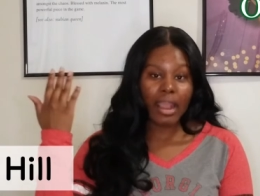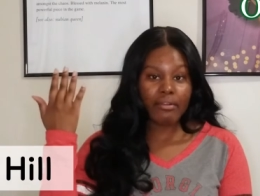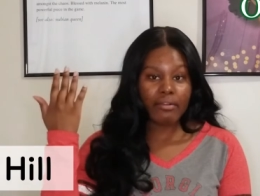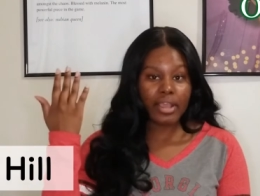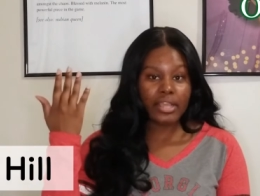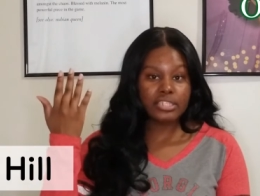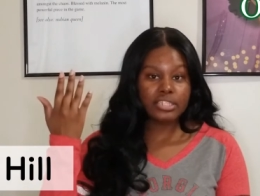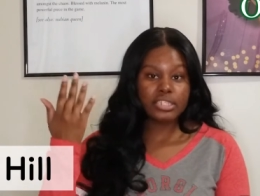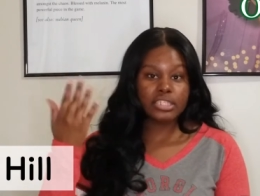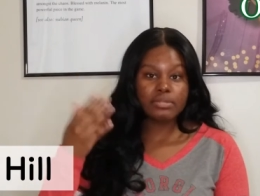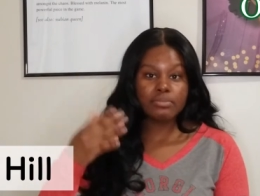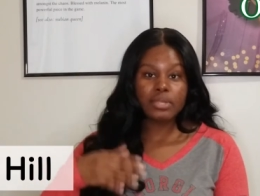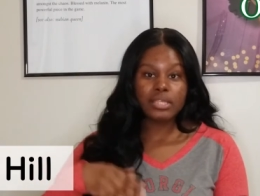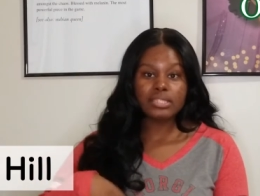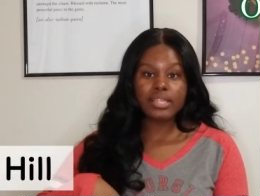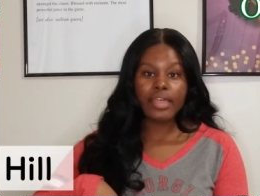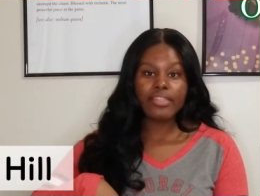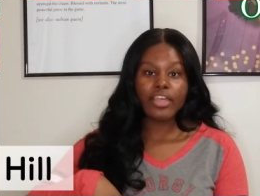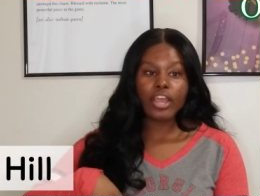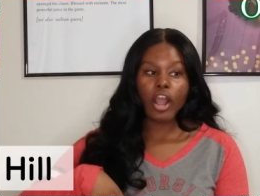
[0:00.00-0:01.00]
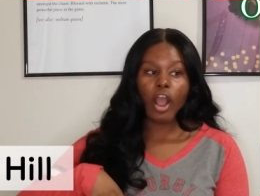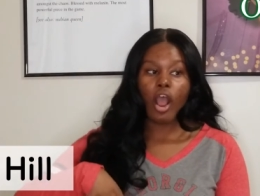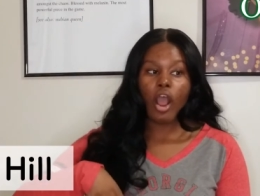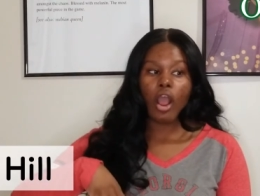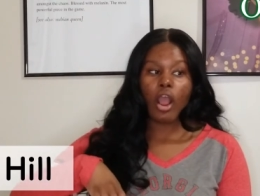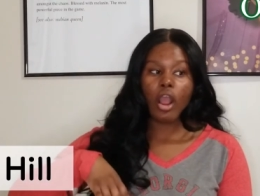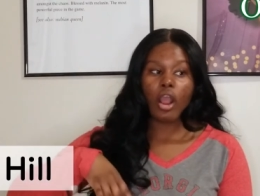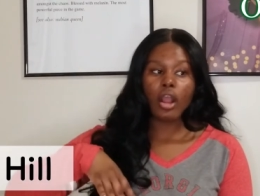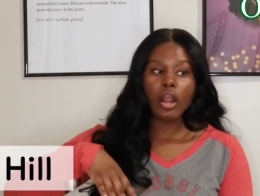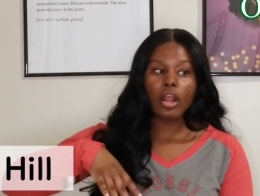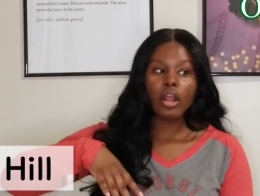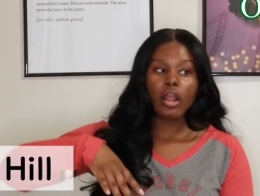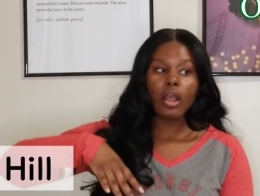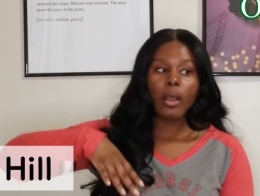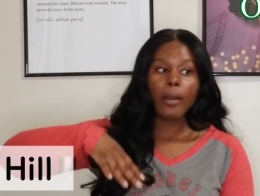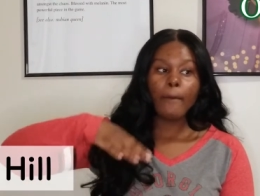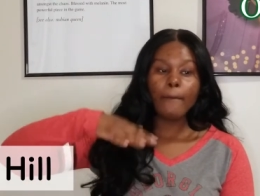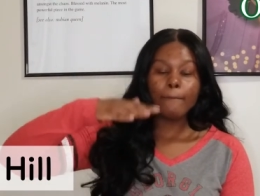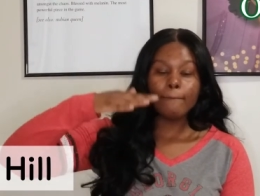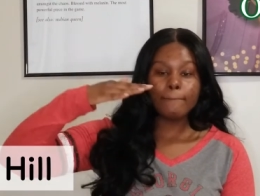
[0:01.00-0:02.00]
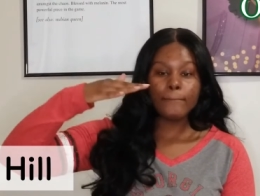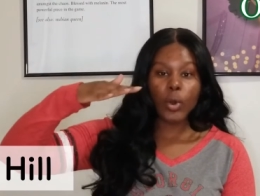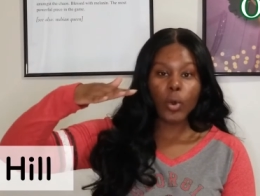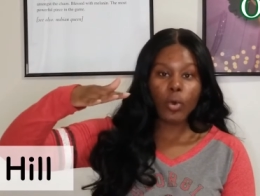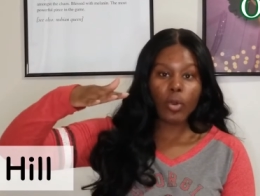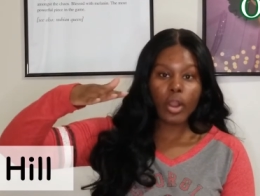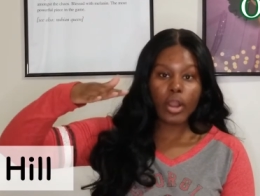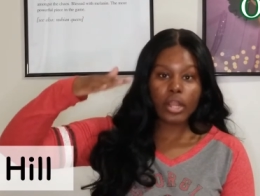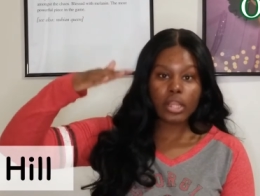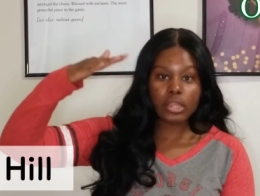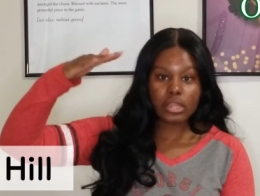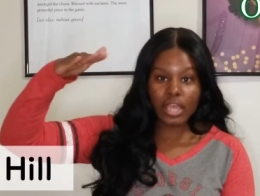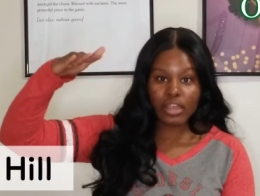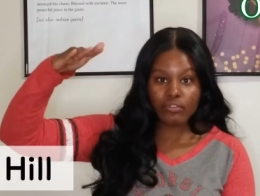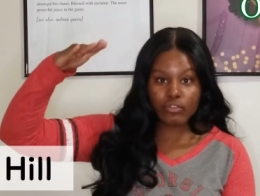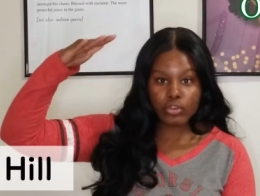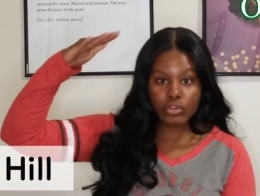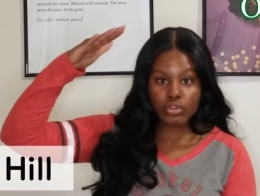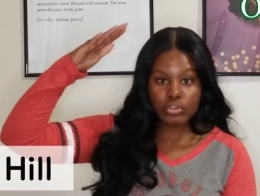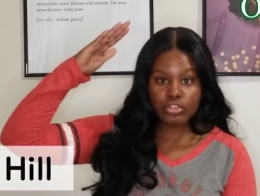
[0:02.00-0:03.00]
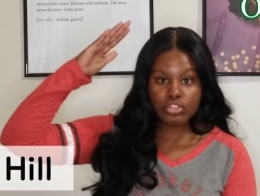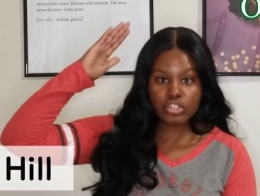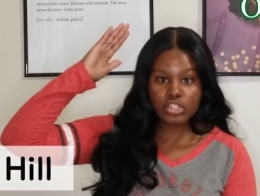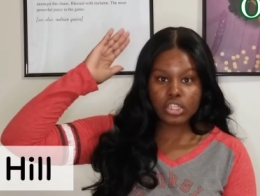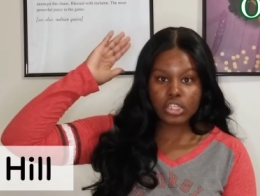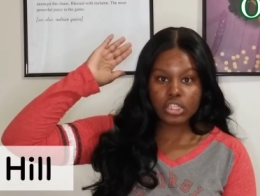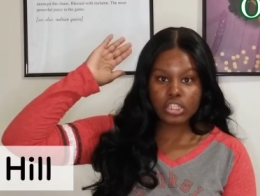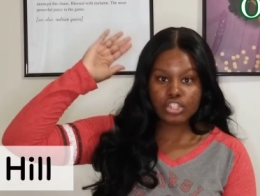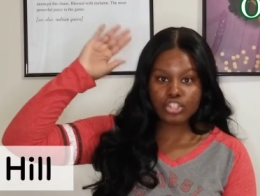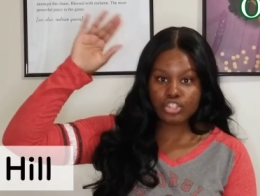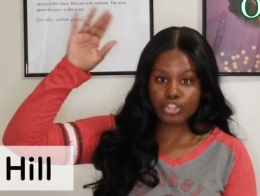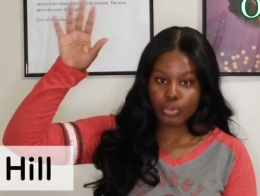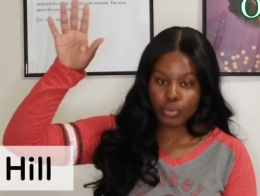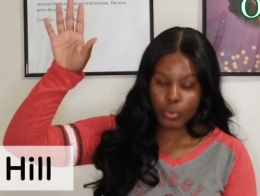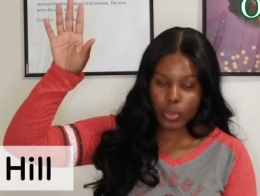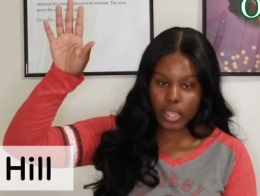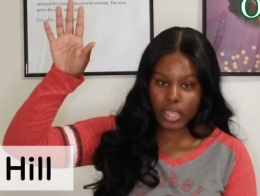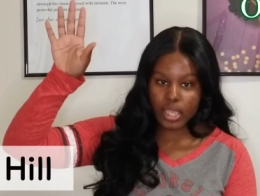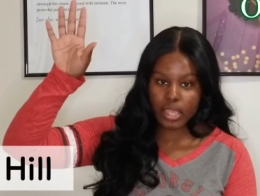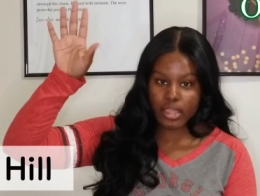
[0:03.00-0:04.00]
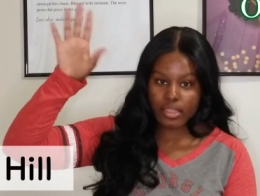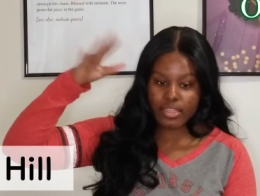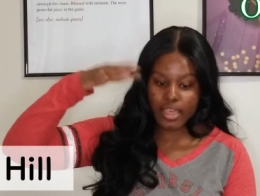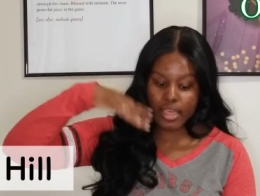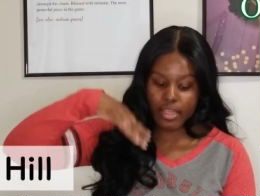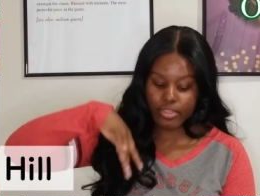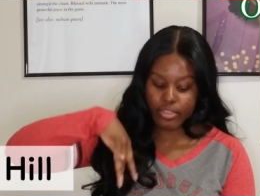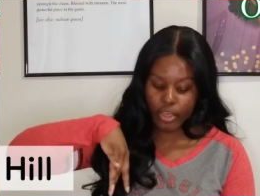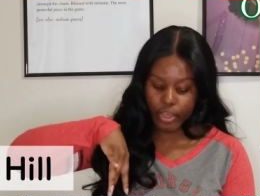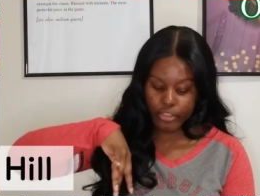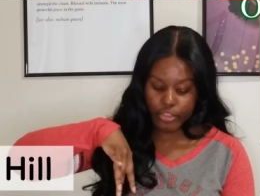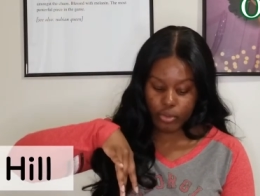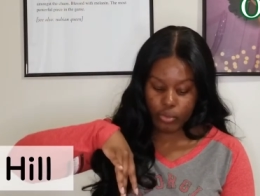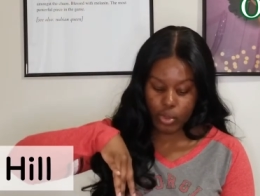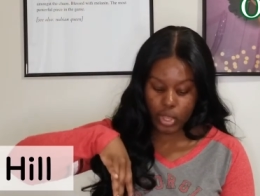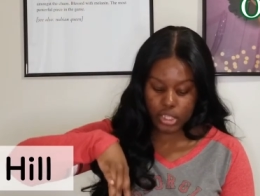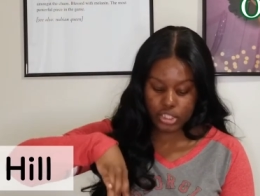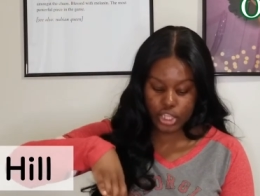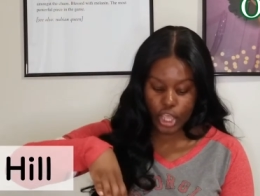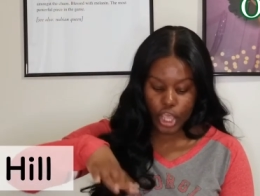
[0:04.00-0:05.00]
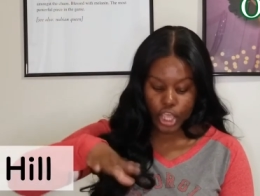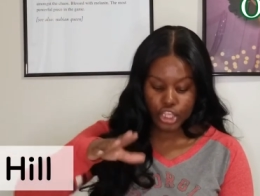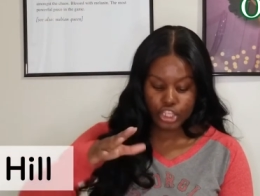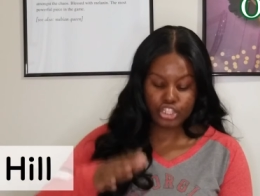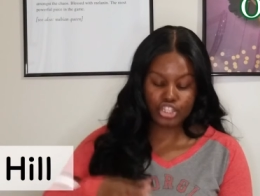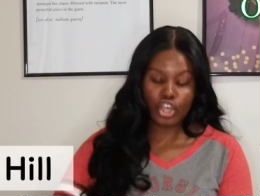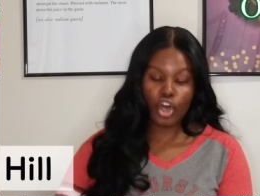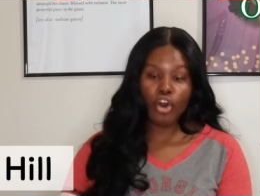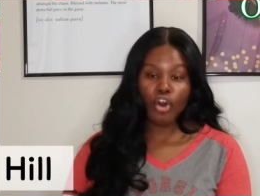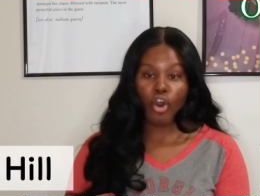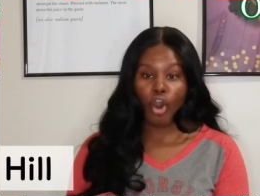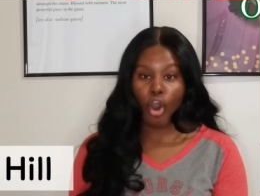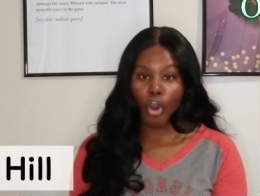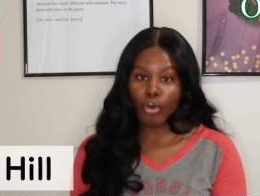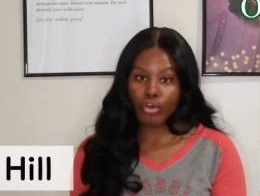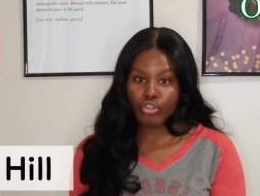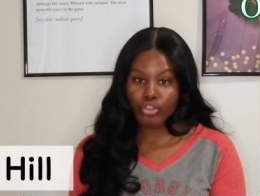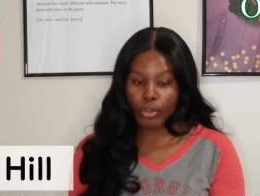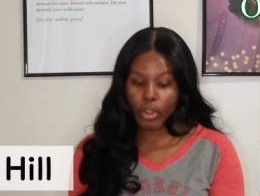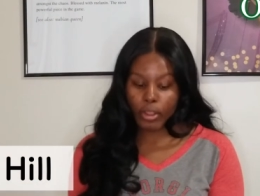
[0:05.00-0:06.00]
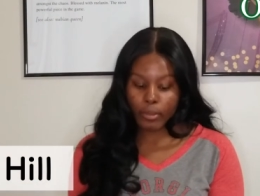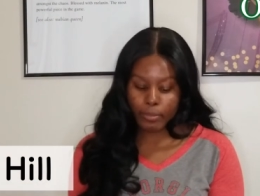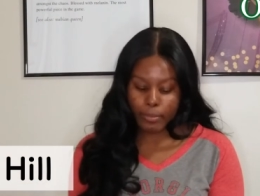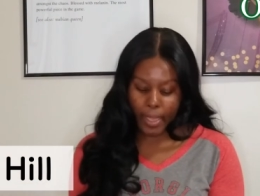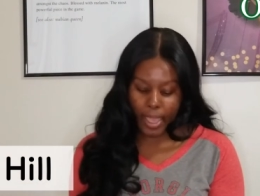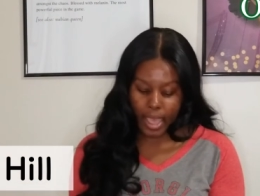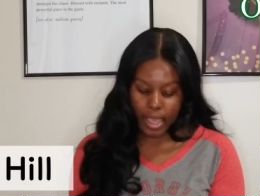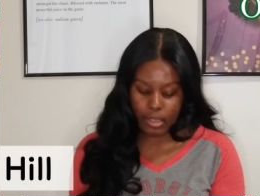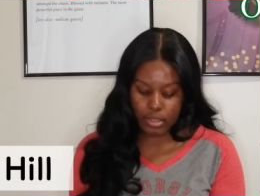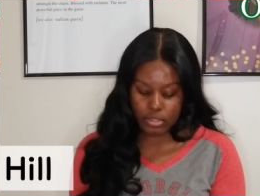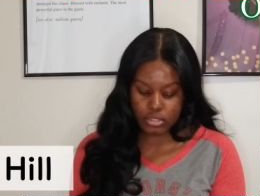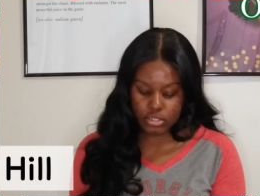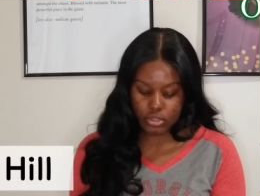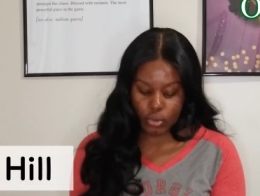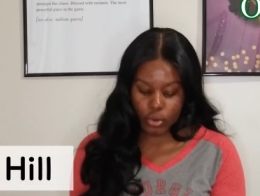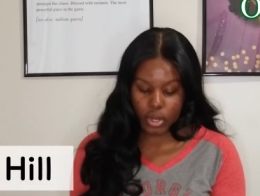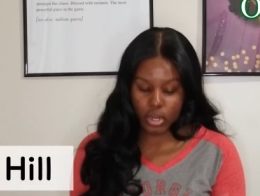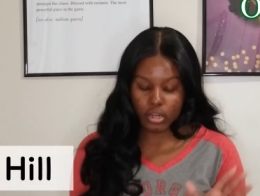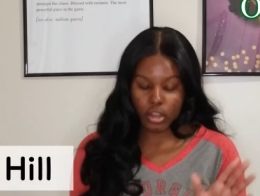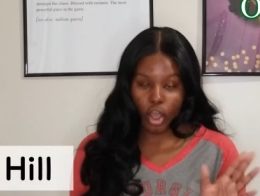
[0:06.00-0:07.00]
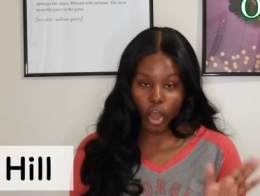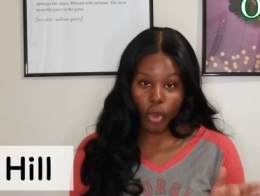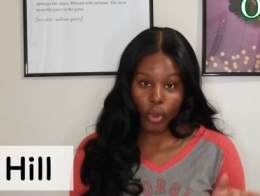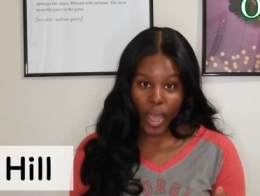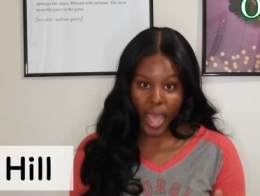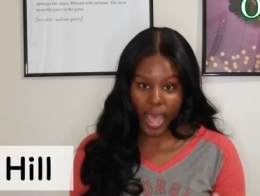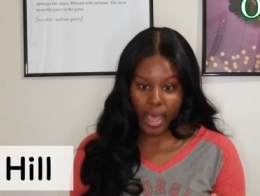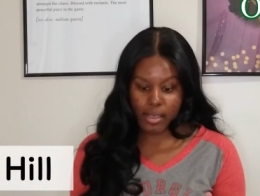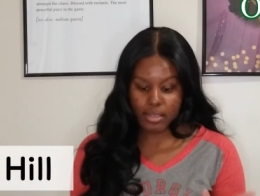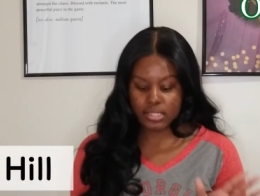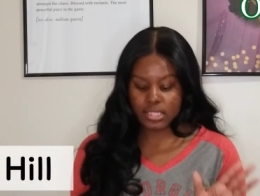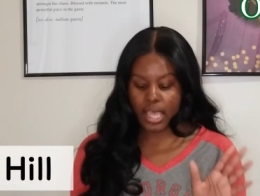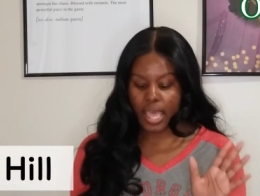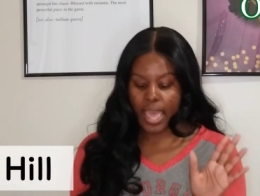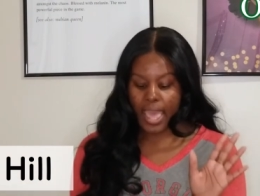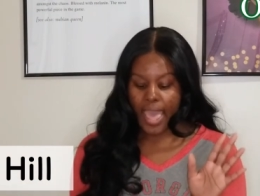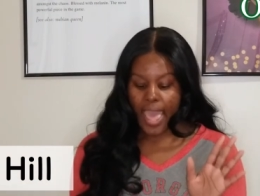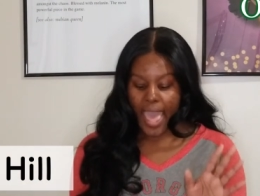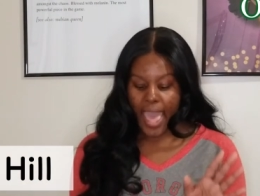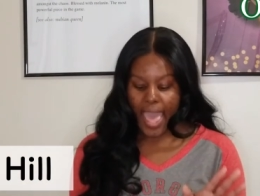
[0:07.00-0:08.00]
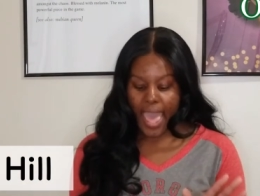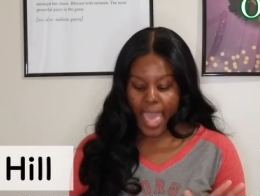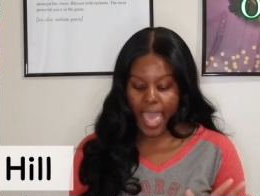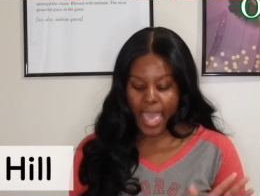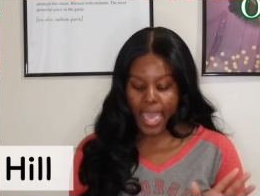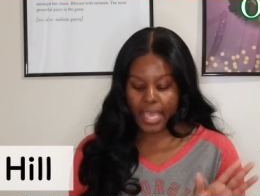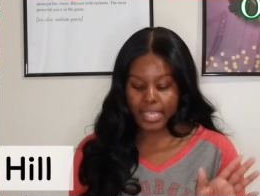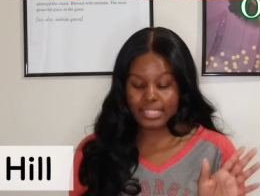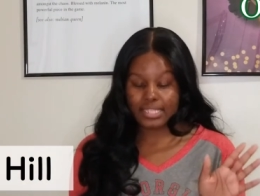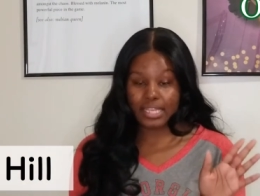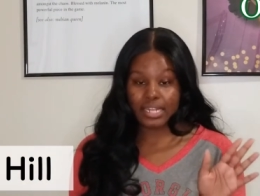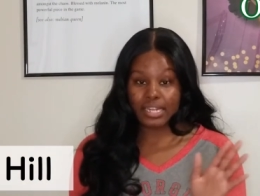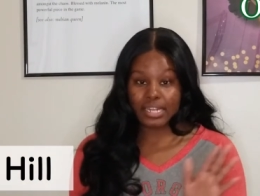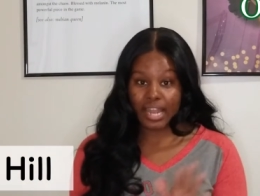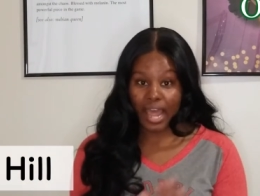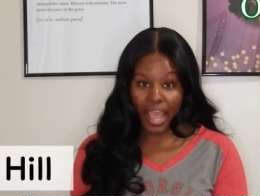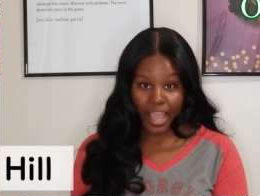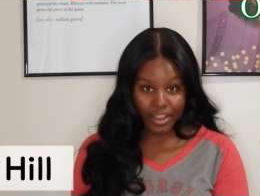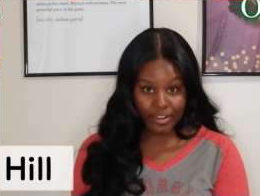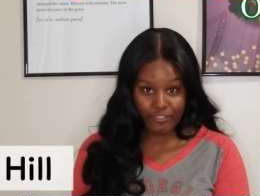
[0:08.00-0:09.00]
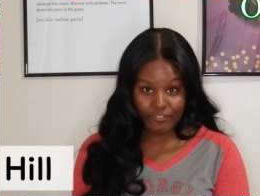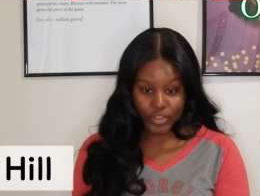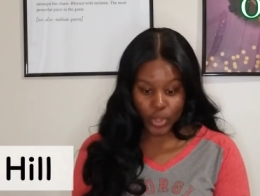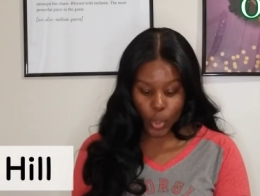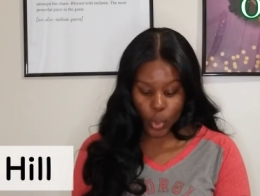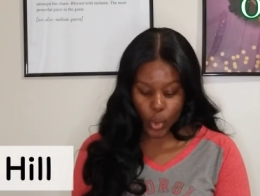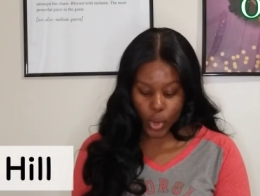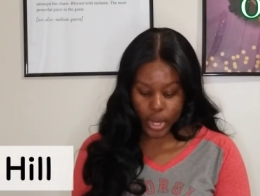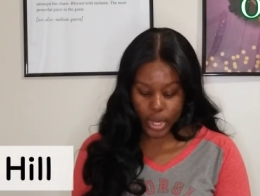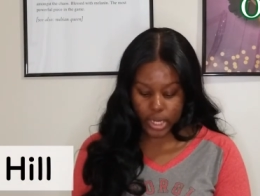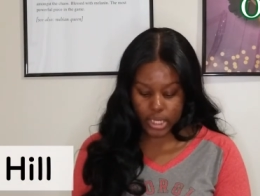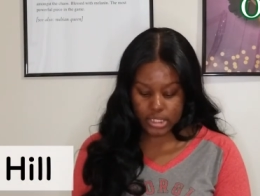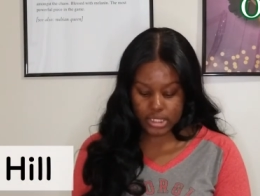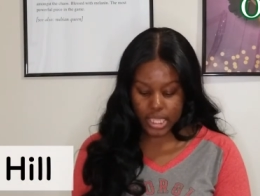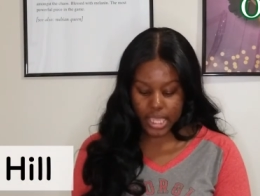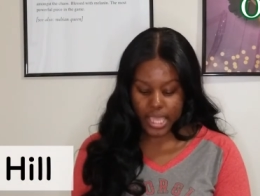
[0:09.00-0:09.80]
rise just means that there are more levels to it than the other ones. So Oglethorpe House or O House has nine floors.